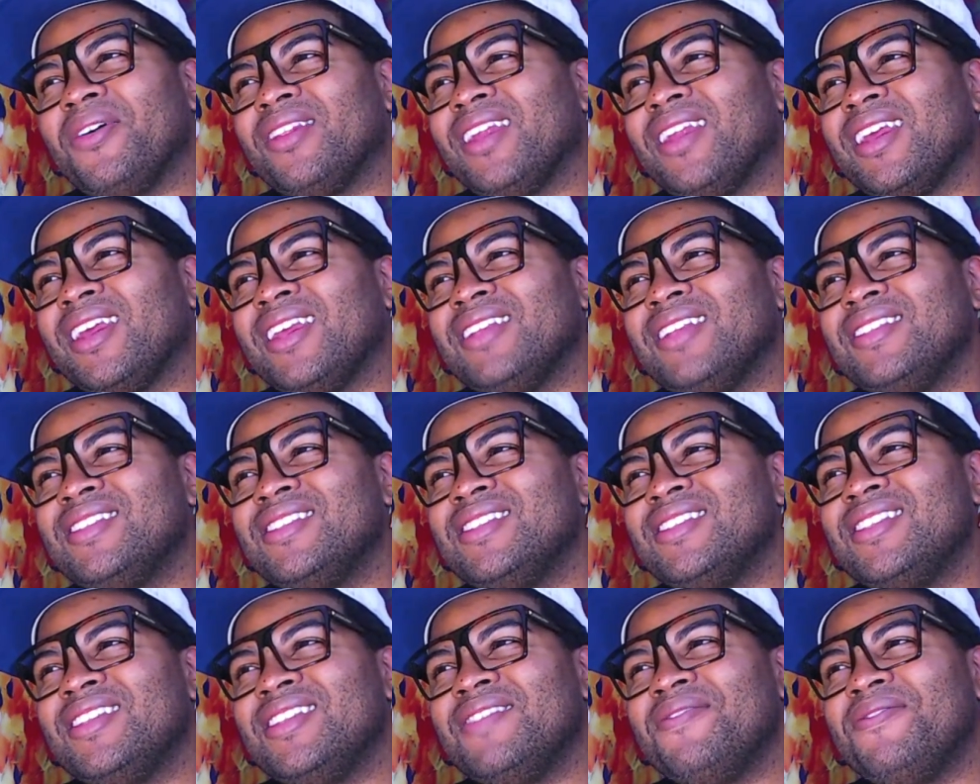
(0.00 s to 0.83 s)
Like, it just
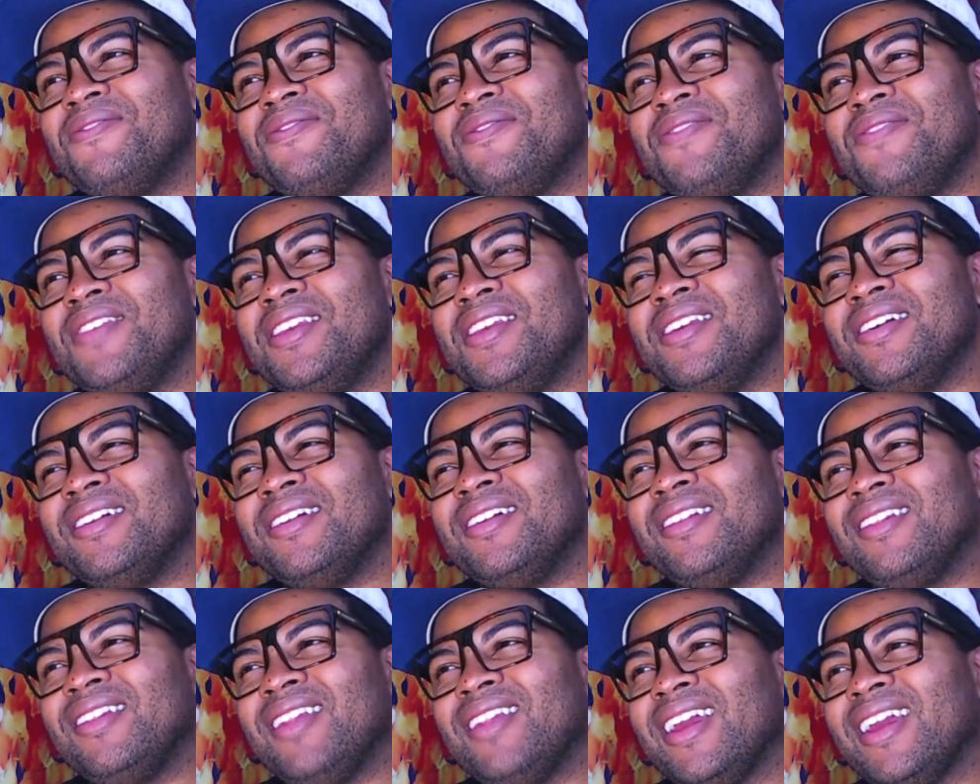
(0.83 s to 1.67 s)
didn't
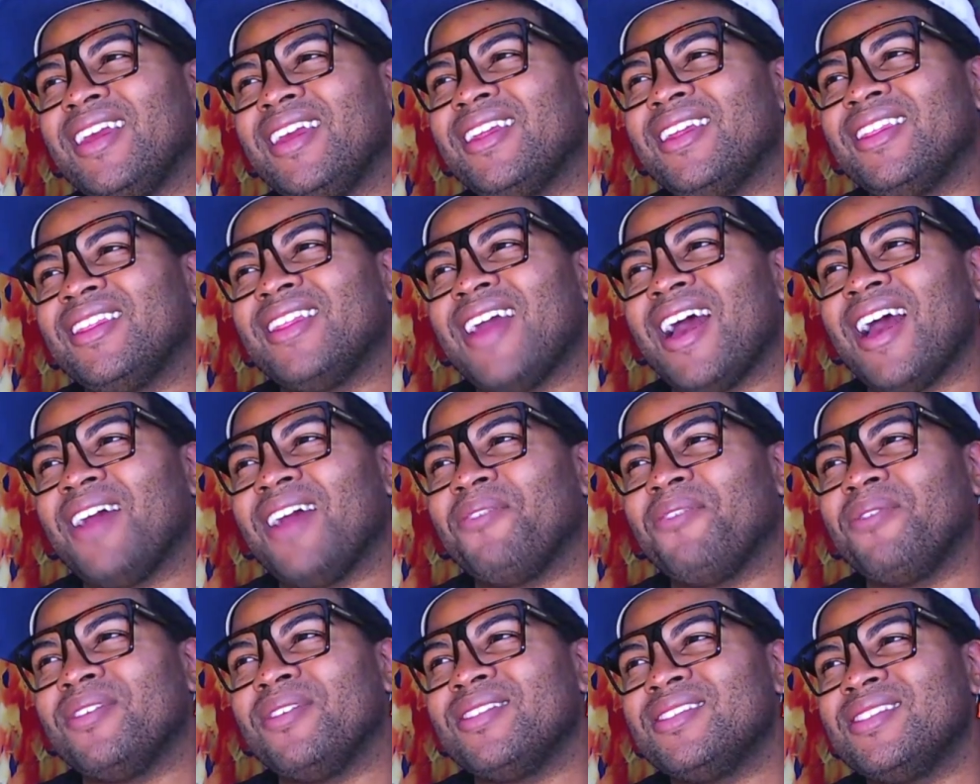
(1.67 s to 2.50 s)
feel like that
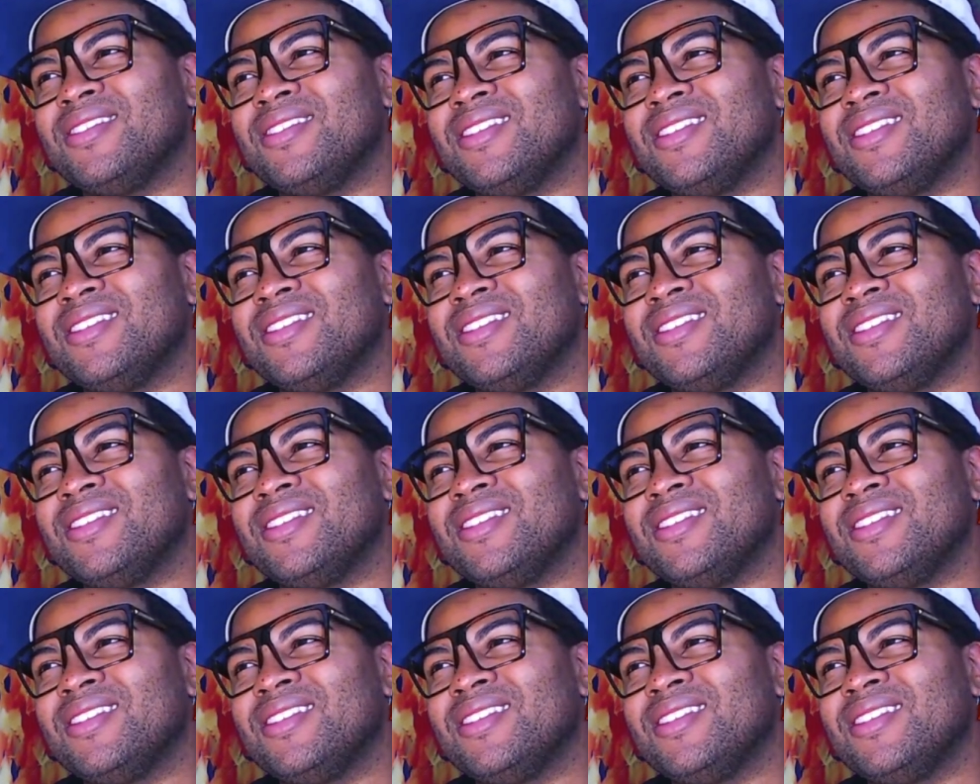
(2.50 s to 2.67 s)
was